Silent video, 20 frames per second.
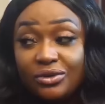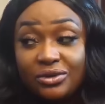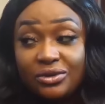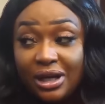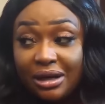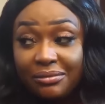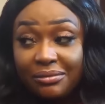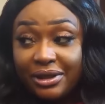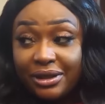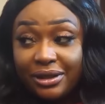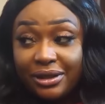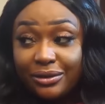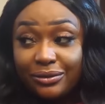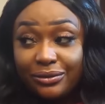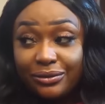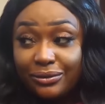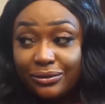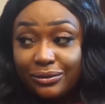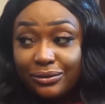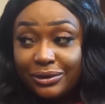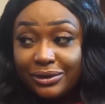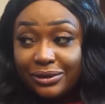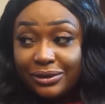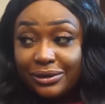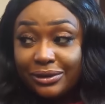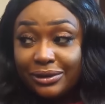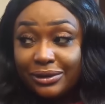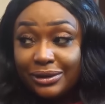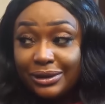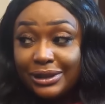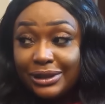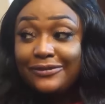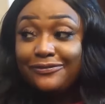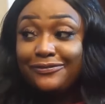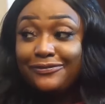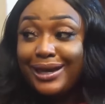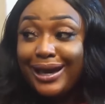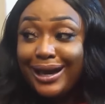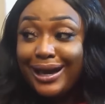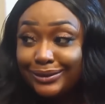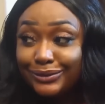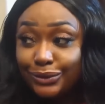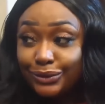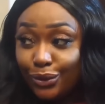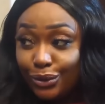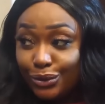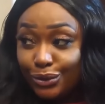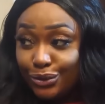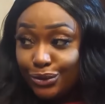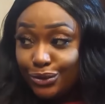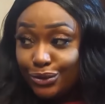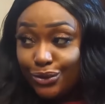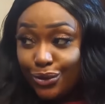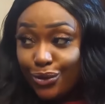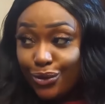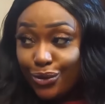Go talk him again, no. If he handle you, you